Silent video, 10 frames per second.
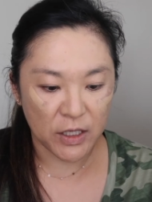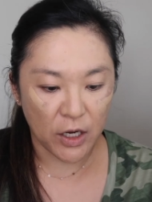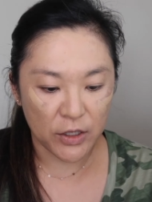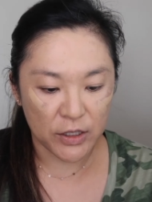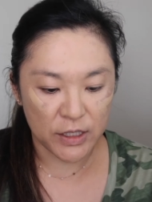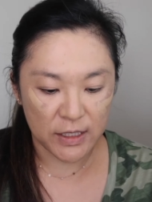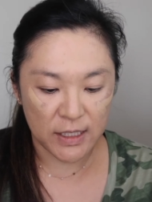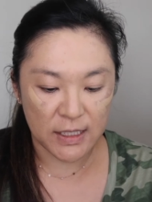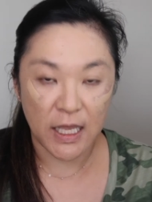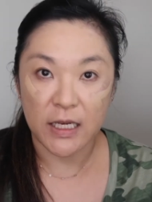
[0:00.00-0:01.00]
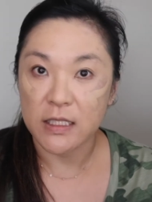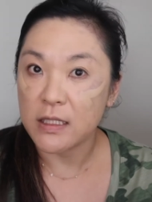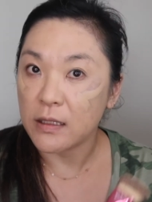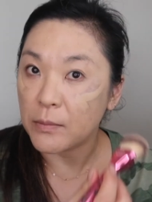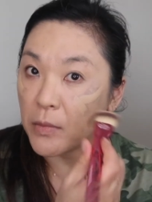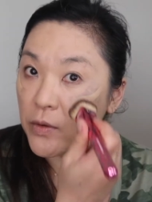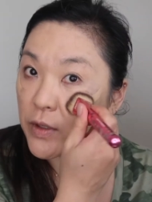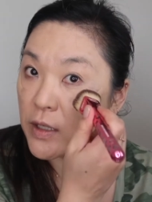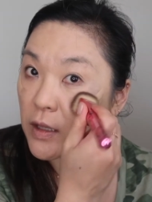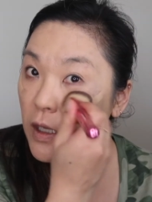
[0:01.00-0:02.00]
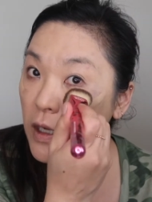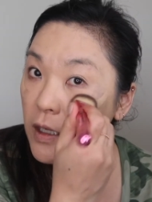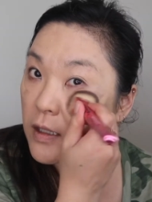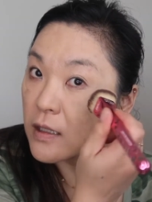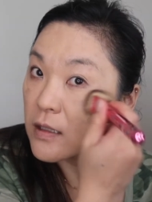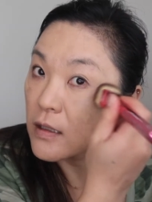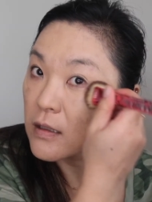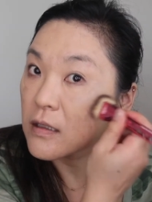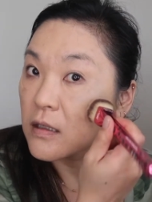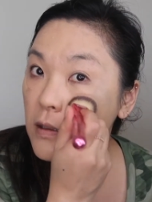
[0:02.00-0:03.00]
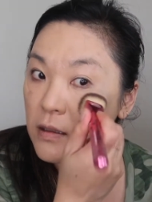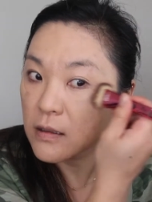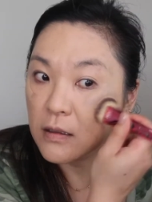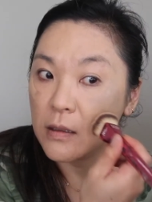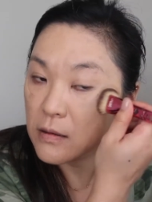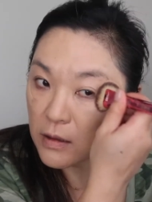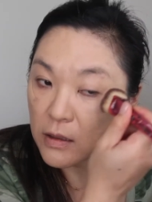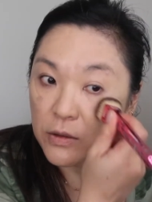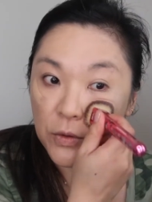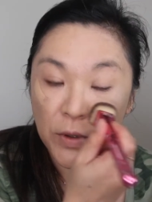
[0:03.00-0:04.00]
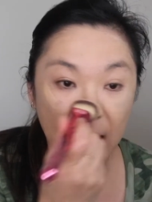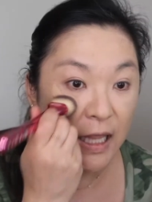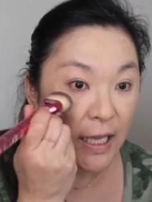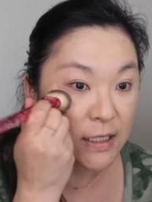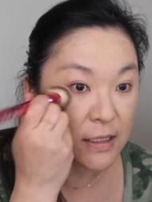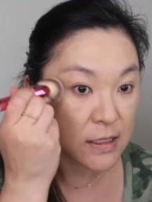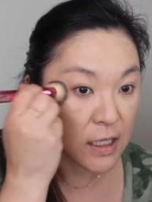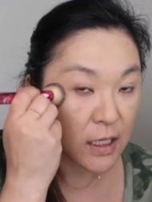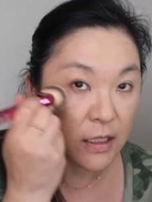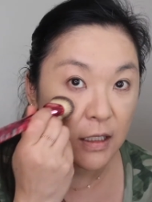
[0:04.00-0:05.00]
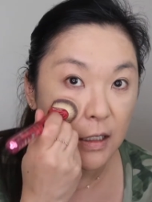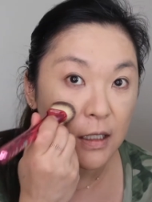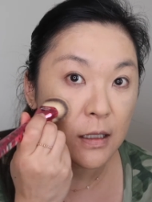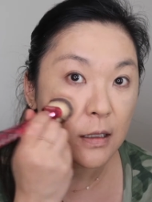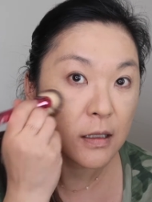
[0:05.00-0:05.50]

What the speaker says: gardener just decided to mow their lawn. Ooh, I like this color.